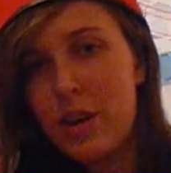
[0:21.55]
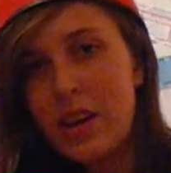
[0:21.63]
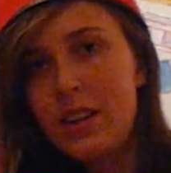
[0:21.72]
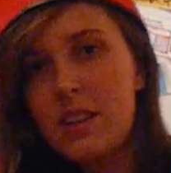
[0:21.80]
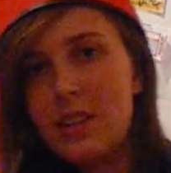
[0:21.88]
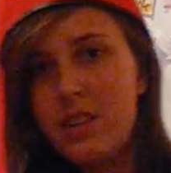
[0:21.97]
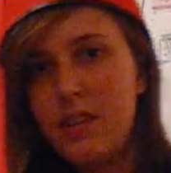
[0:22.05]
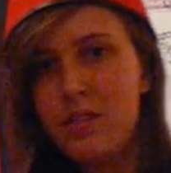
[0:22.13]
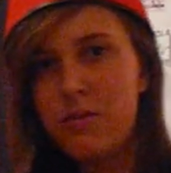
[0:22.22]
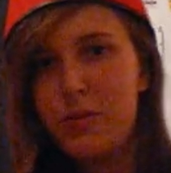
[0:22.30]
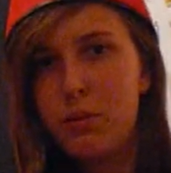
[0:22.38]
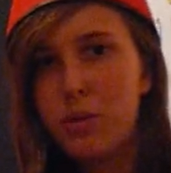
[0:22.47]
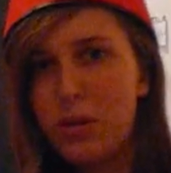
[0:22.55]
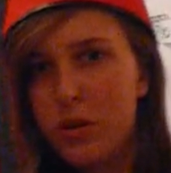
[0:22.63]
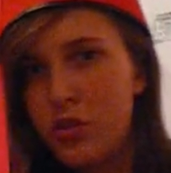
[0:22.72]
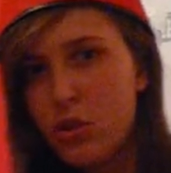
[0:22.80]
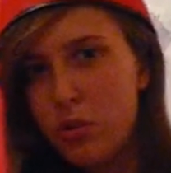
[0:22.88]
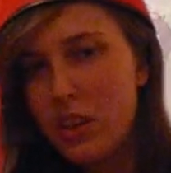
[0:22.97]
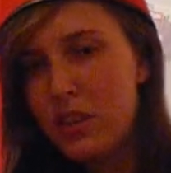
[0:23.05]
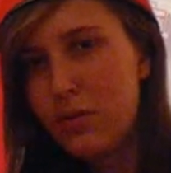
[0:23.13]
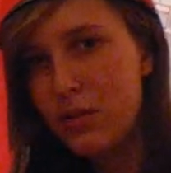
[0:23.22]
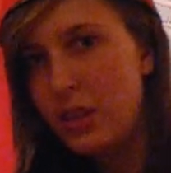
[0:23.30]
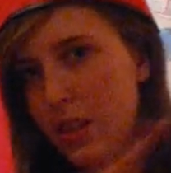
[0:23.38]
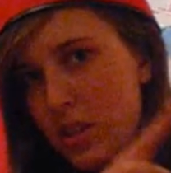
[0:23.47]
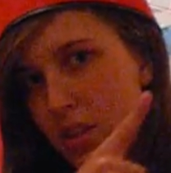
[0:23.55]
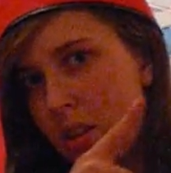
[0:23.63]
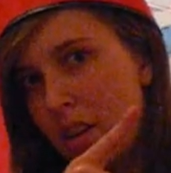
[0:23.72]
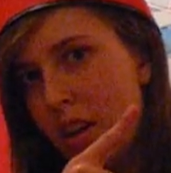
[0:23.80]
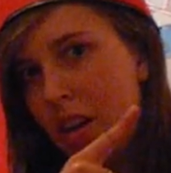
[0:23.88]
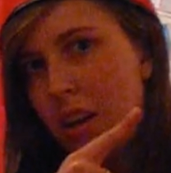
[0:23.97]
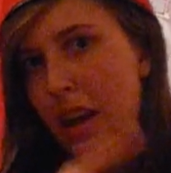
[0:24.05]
friend and viewer Joe Has a Face